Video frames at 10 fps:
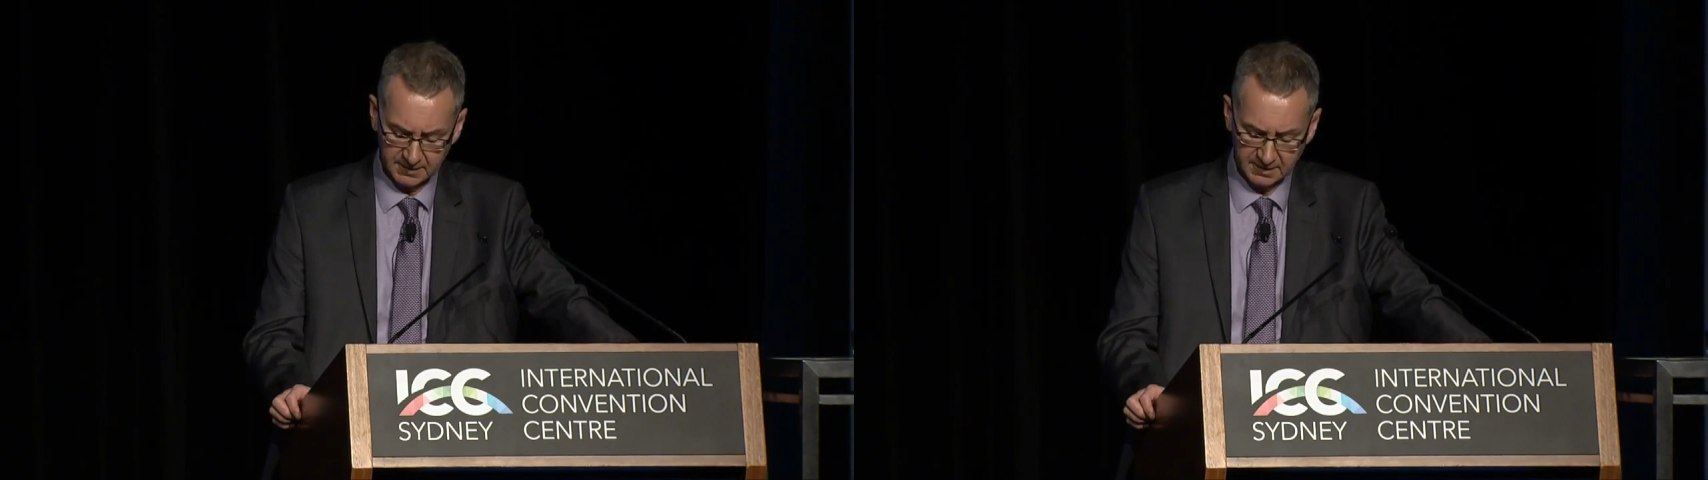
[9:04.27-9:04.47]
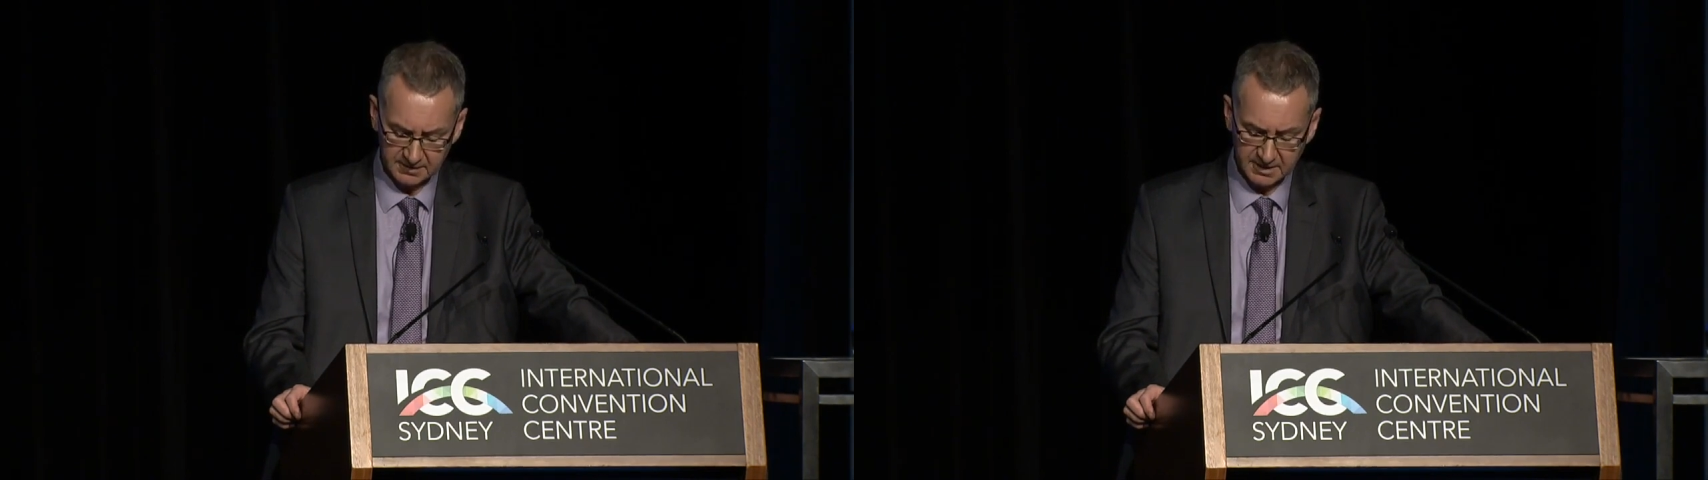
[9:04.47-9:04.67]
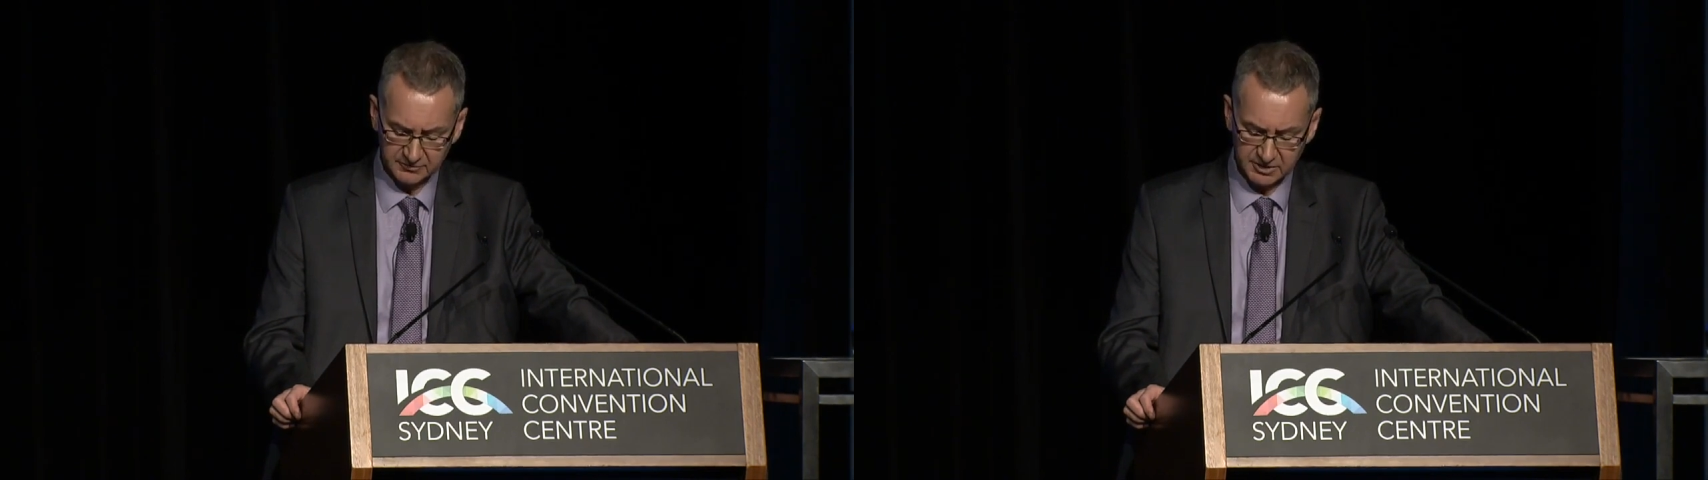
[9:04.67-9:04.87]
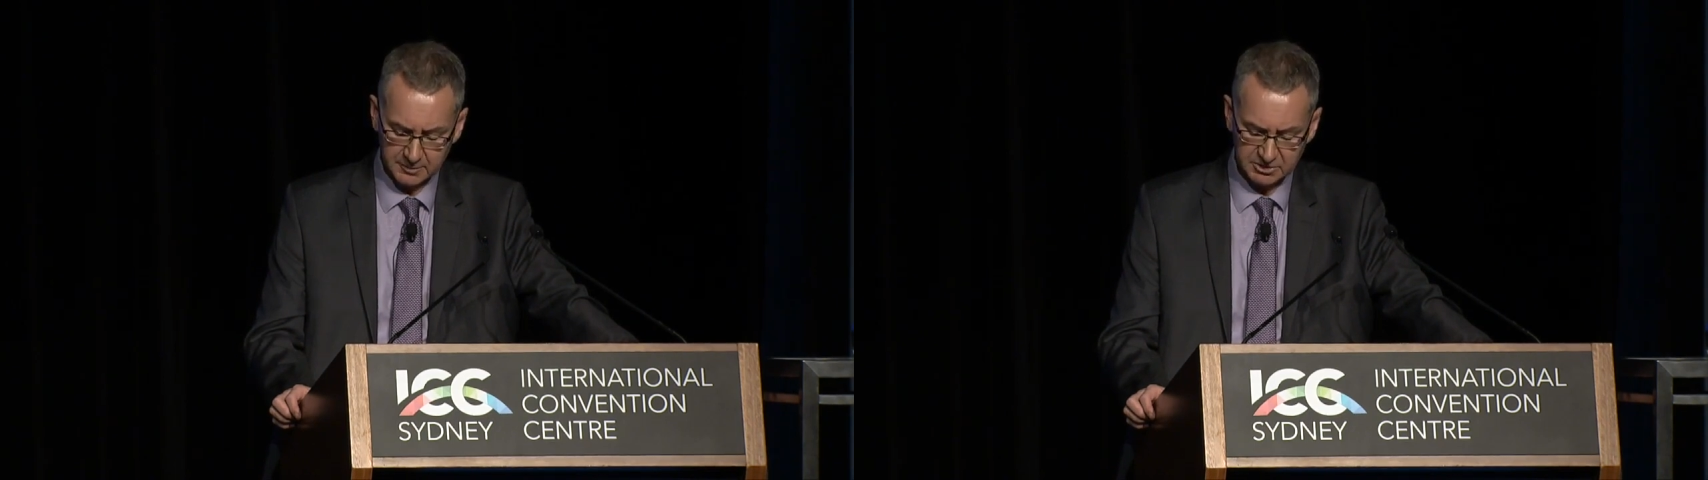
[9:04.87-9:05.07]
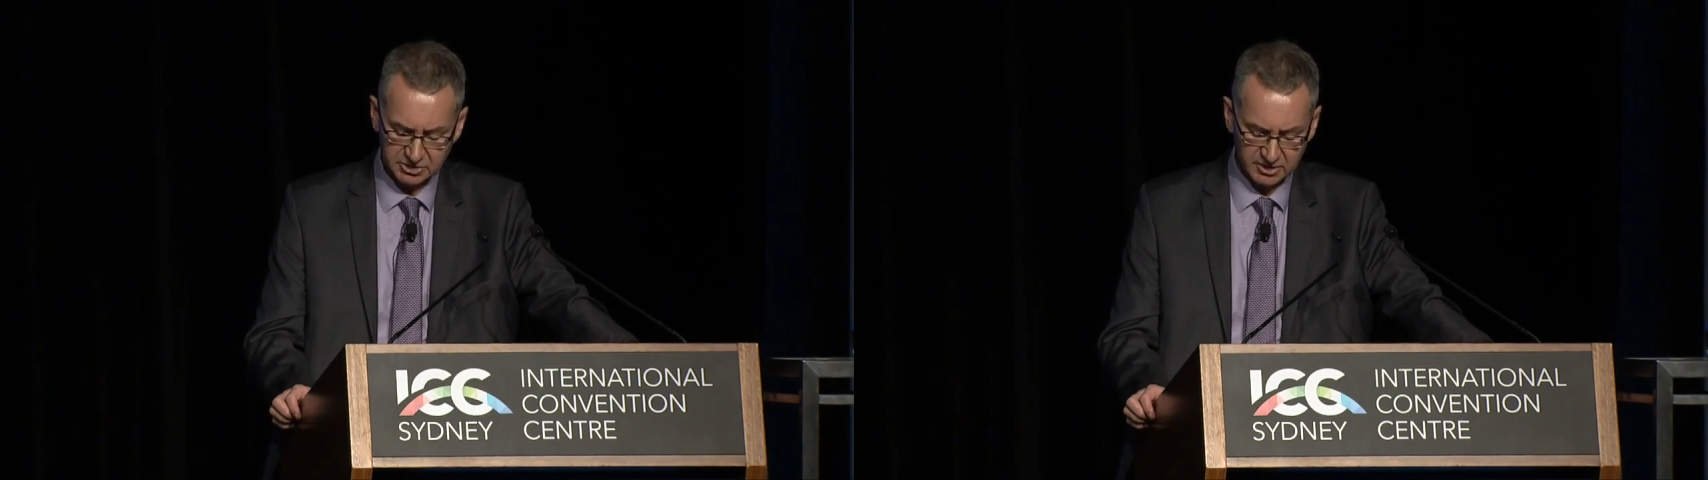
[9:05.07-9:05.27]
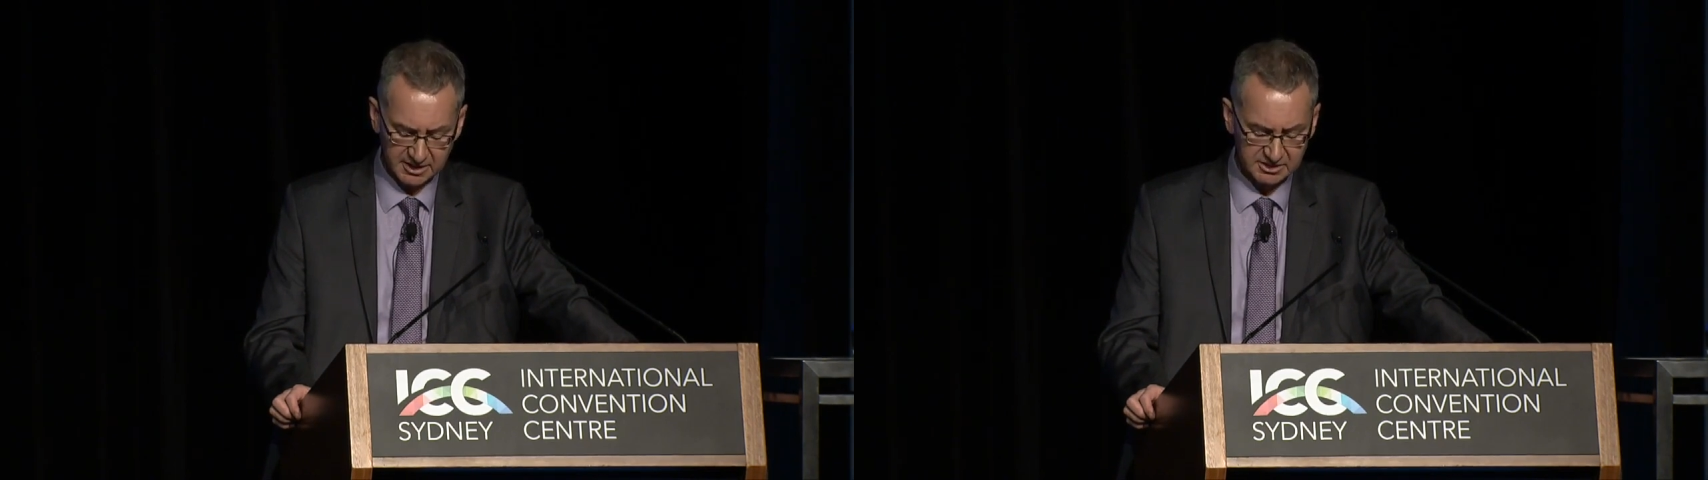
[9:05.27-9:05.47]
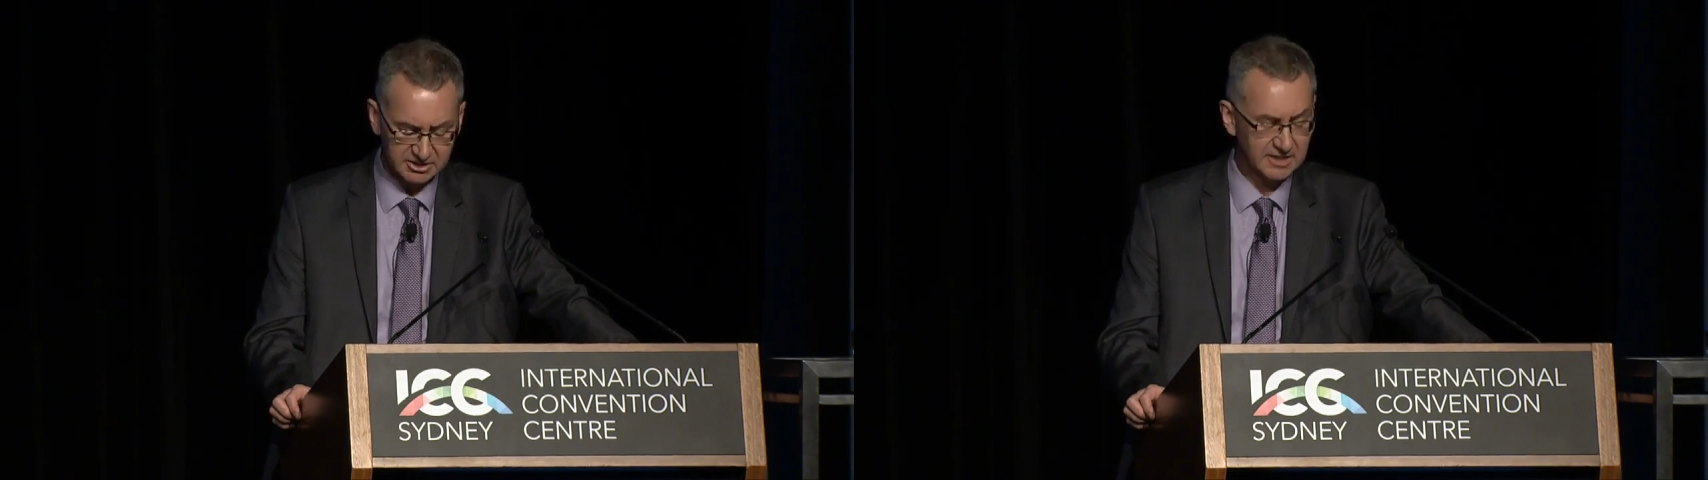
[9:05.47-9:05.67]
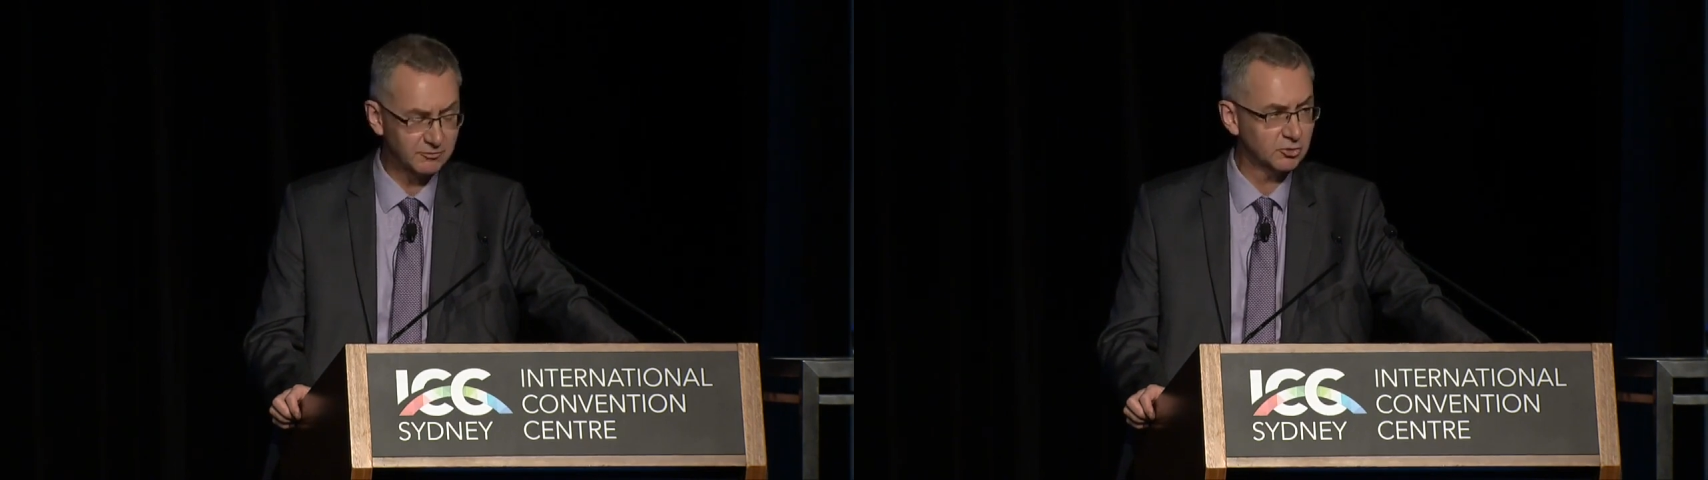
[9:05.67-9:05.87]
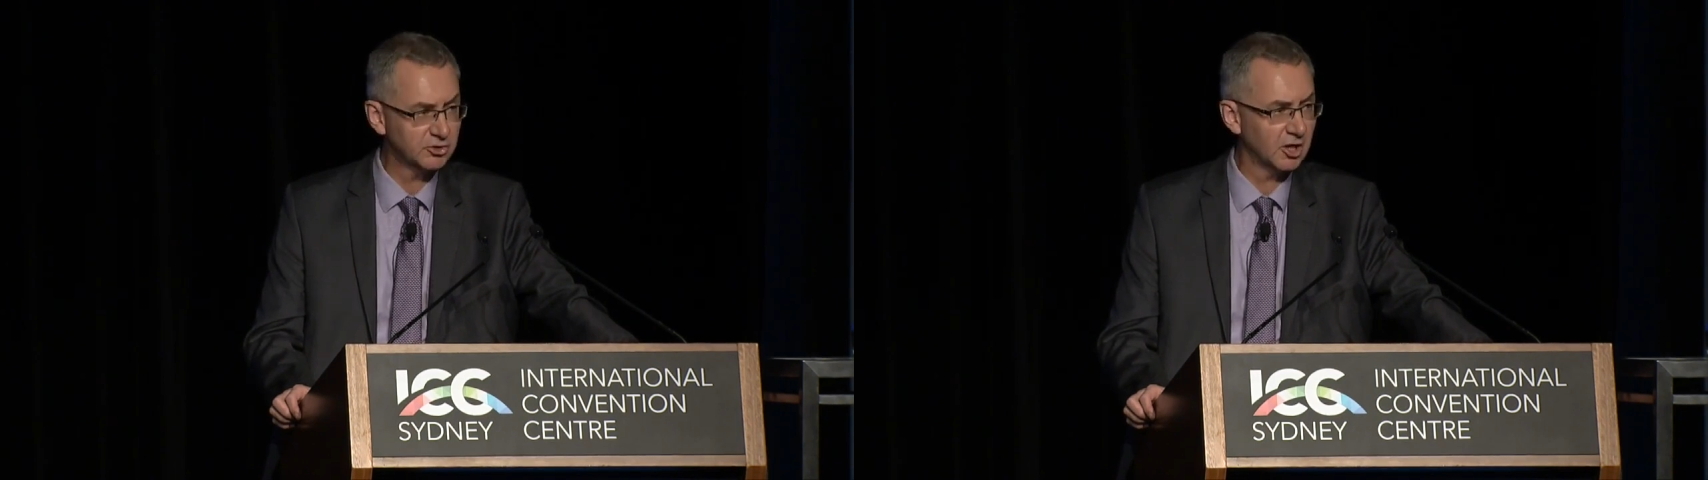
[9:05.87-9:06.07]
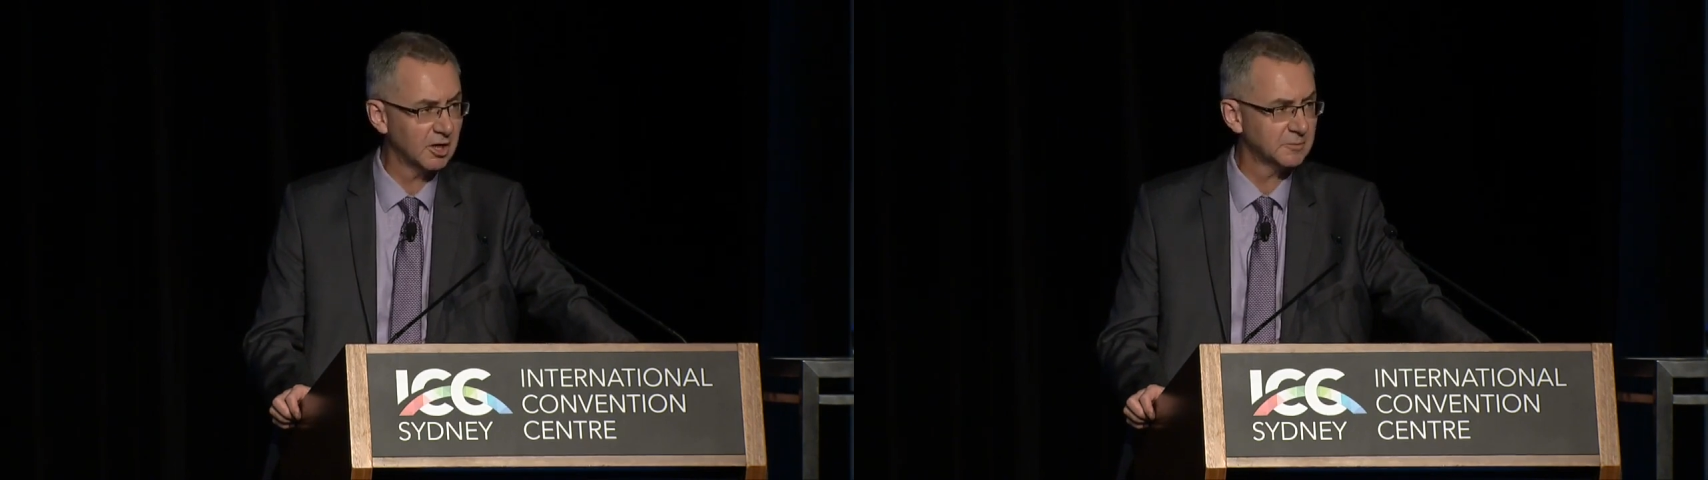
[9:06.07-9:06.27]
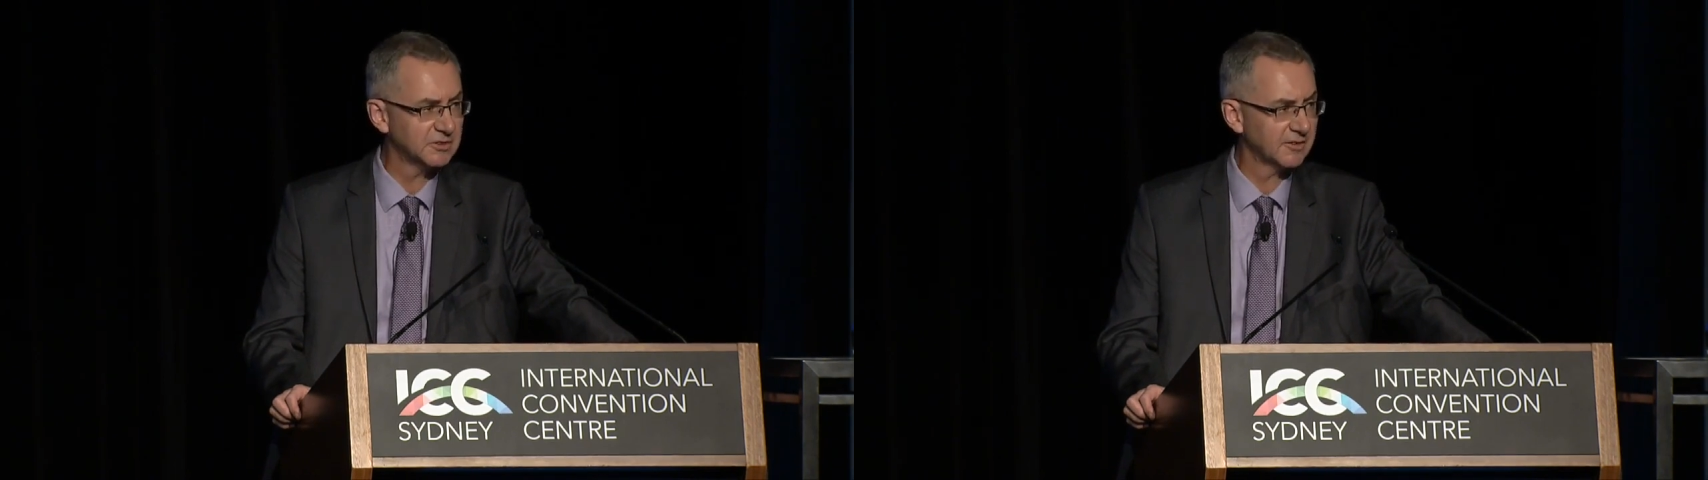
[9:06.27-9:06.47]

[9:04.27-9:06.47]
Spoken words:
and they've demonstrated several times